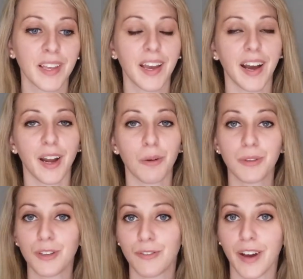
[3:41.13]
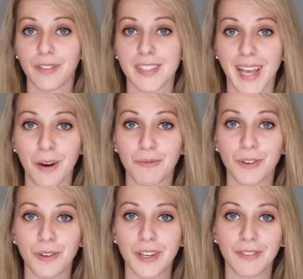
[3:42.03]
I hope that you found this
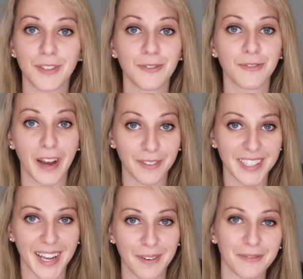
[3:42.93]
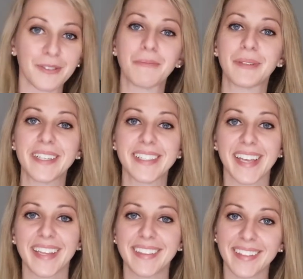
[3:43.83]
helpful. If you found it helpful, please
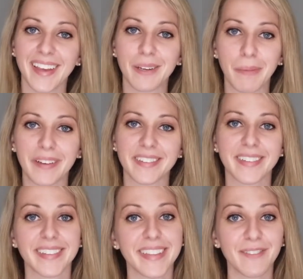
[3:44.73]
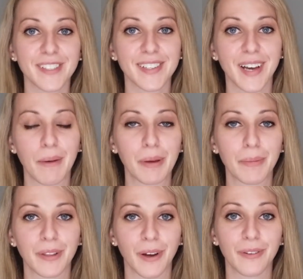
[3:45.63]
hit the like button and leave us a comment
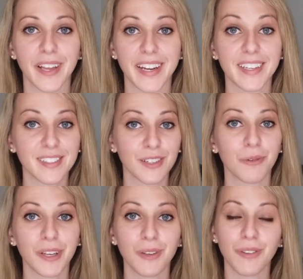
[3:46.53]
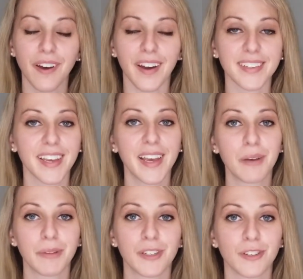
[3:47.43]
below letting us know what you thought.
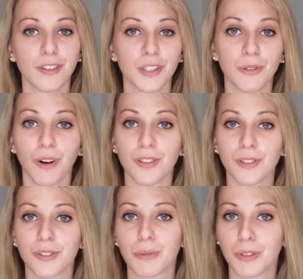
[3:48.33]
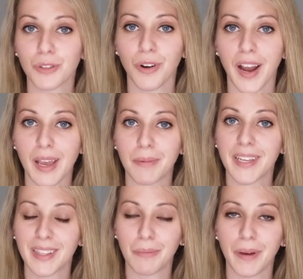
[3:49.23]
Be sure to also subscribe and
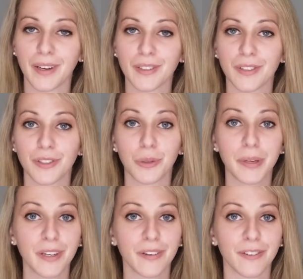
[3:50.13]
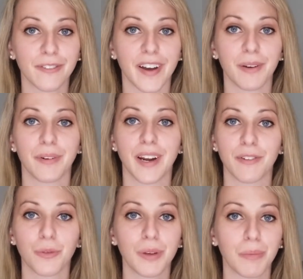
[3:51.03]
hit the bell so you'll be notified
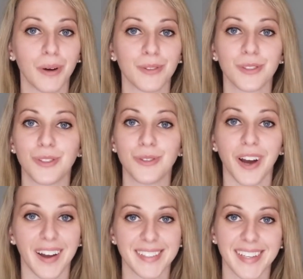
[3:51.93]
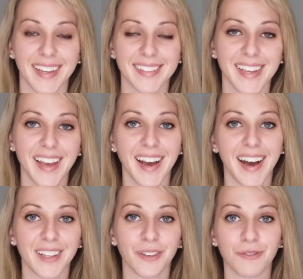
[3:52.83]
whenever we post new content.
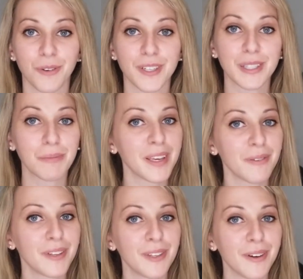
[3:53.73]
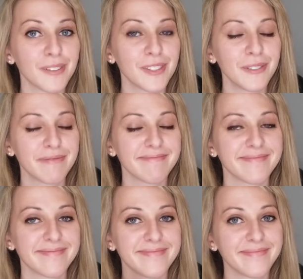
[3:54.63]
I look forward to speaking with you all soon.
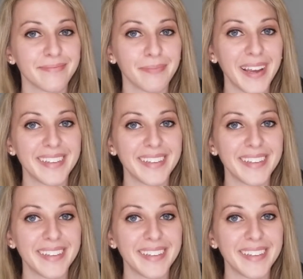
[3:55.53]
Bye!